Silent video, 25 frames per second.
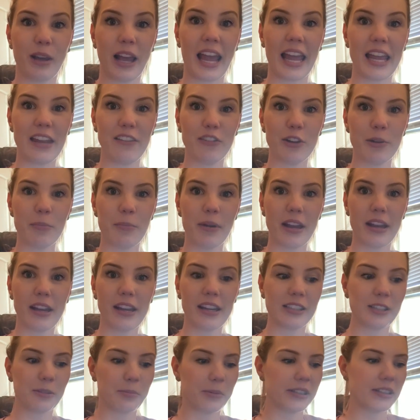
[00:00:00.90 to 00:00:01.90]
Hey everybody,
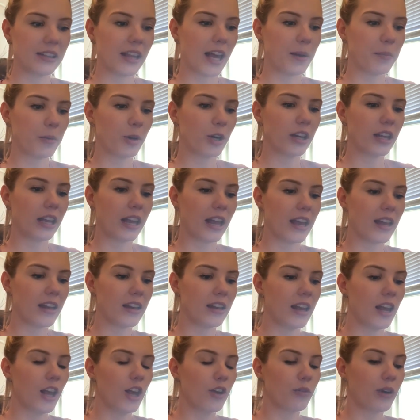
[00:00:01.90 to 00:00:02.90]
it's Miss Limer
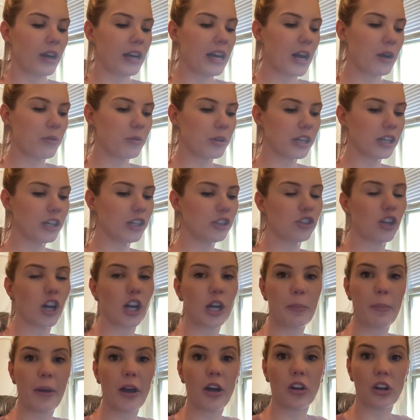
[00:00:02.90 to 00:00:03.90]
again. Right now we're going to talk
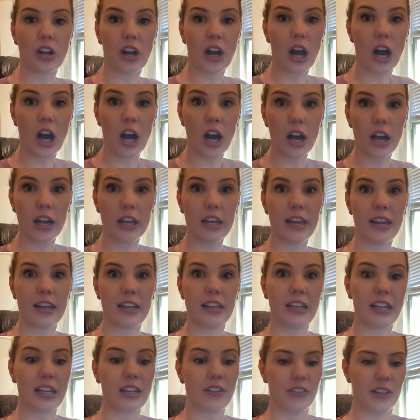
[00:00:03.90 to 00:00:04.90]
about odd
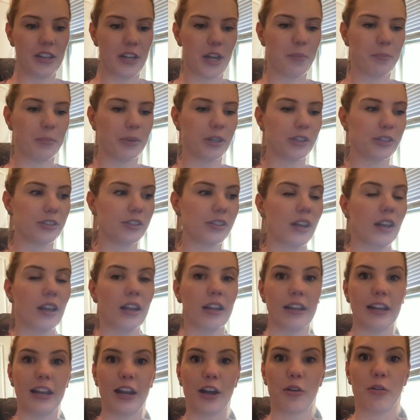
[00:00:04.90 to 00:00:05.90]
and even numbers.
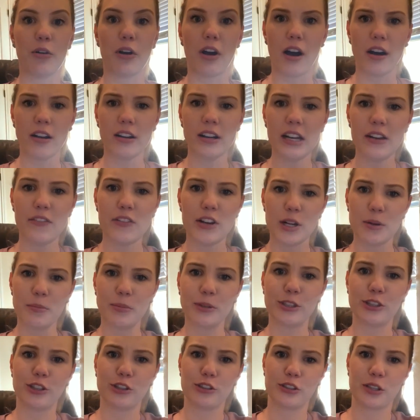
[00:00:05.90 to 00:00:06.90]
Now, odd and even
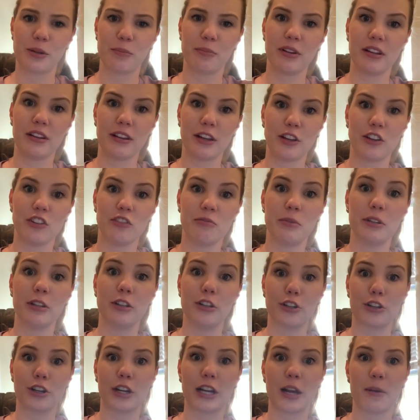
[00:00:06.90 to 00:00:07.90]
numbers are something that you've been
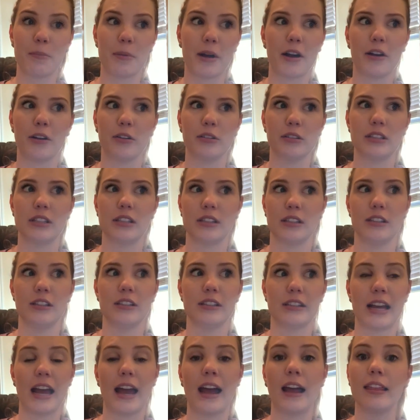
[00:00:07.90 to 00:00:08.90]
learning about
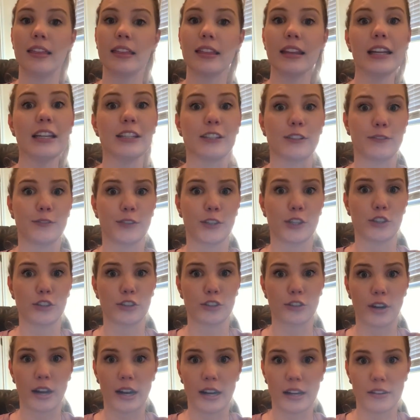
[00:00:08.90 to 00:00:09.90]
since at least first
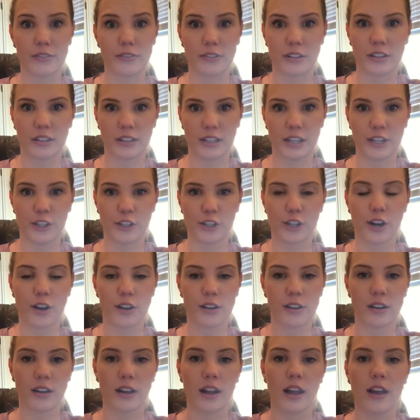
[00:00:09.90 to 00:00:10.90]
grade, if not
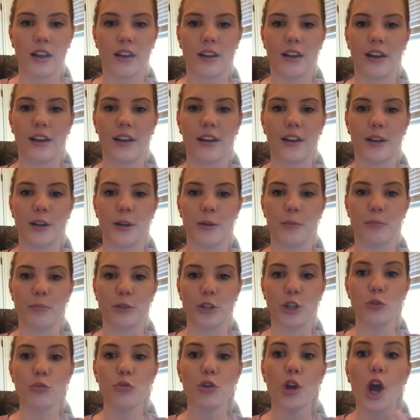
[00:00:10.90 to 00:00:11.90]
kindergarten.
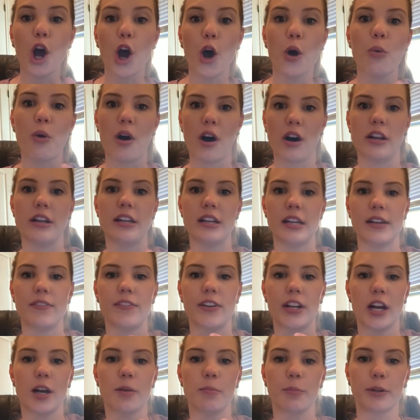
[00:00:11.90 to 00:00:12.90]
You know odd and
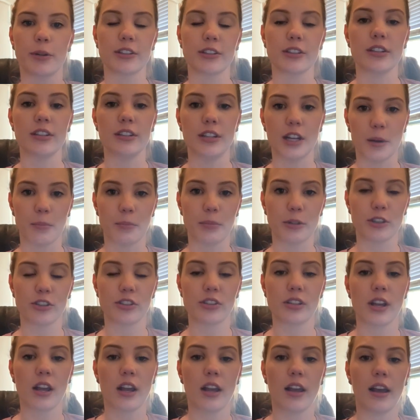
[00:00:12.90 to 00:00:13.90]
even
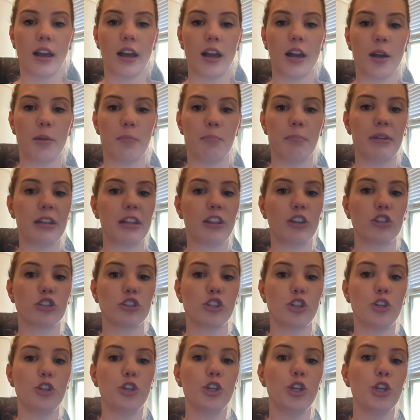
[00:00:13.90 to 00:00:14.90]
numbers, but there's
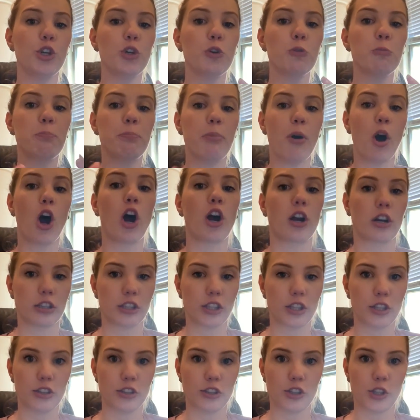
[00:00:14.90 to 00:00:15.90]
a new
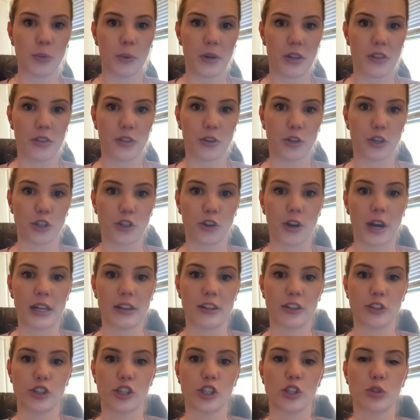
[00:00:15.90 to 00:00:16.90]
part to it in third grade.
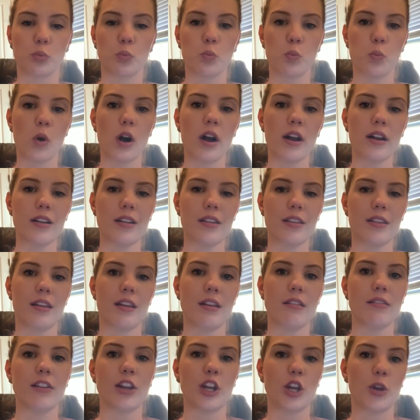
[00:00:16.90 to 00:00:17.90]
There's just one
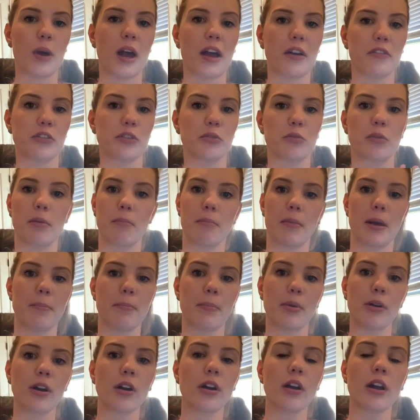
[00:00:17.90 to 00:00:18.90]
thing that you have to
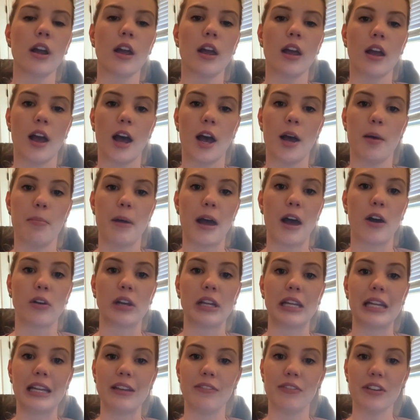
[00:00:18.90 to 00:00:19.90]
remember about
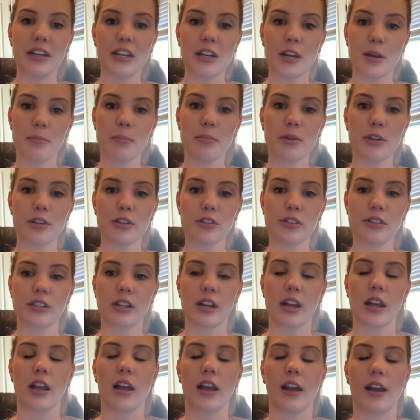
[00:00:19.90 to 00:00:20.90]
even numbers,
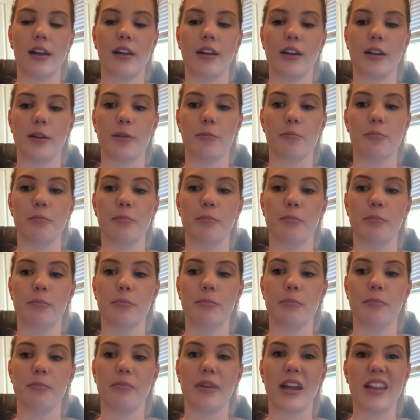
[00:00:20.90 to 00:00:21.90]
and
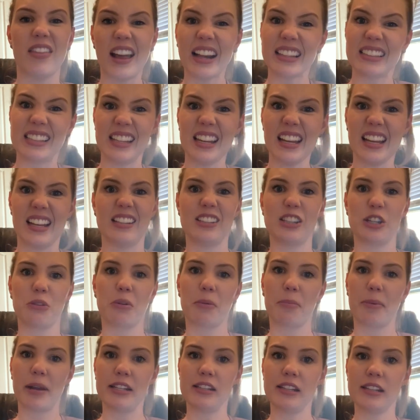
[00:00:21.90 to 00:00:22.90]
that's it. So we're
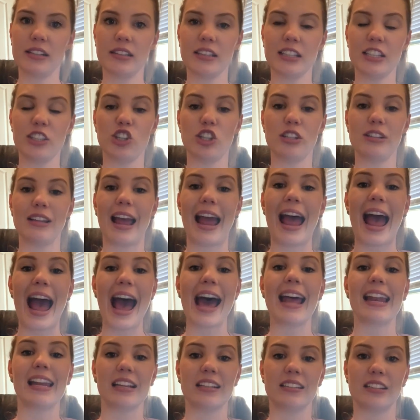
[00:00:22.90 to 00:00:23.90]
basically just
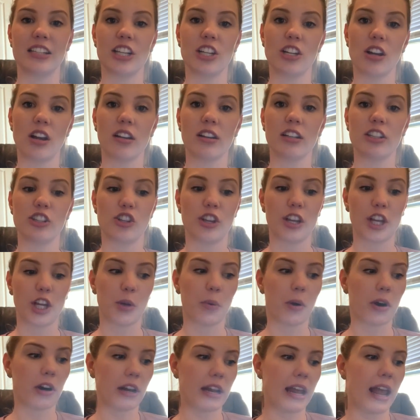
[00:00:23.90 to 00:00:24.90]
adding to knowledge that you
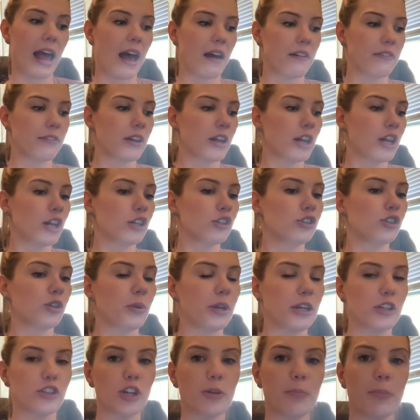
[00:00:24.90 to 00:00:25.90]
already have. So
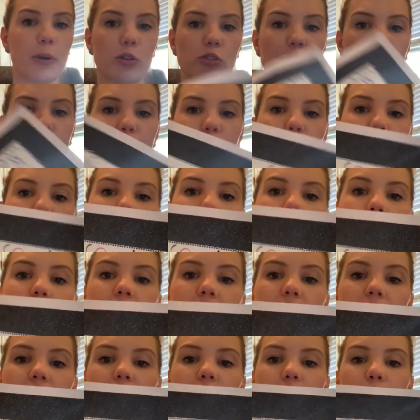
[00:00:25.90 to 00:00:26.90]
here's our poster for odd
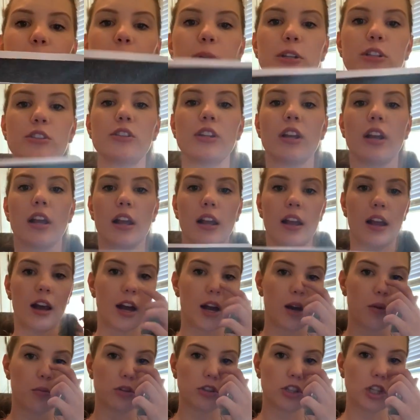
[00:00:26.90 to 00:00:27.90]
and even numbers.
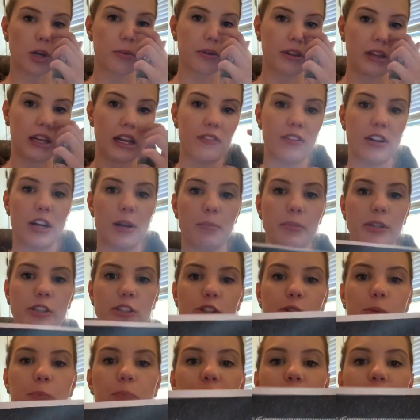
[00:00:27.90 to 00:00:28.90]
We'll start with even numbers.